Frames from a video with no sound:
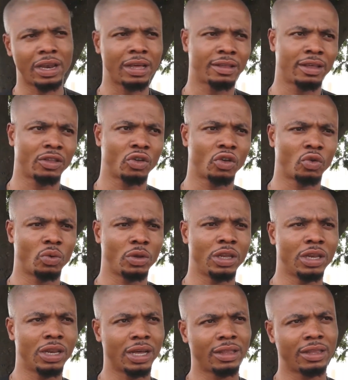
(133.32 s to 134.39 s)
Last census we
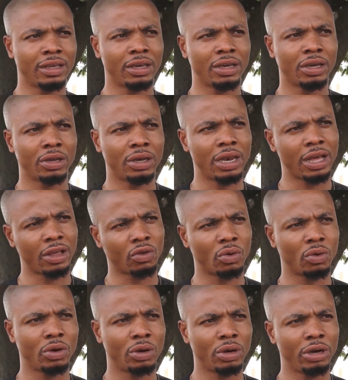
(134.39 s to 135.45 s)
did, I think the
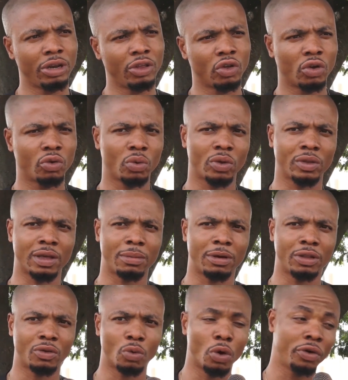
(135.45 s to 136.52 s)
last one, the result was
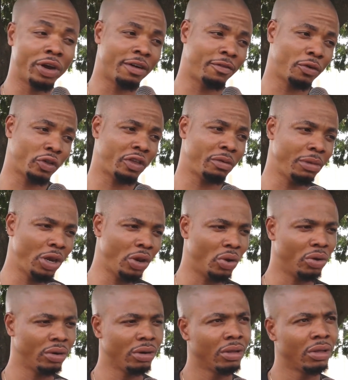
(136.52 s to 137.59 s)
about 140
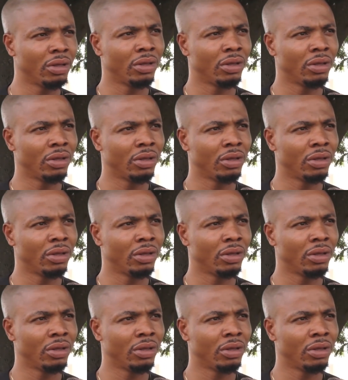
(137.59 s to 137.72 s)
million.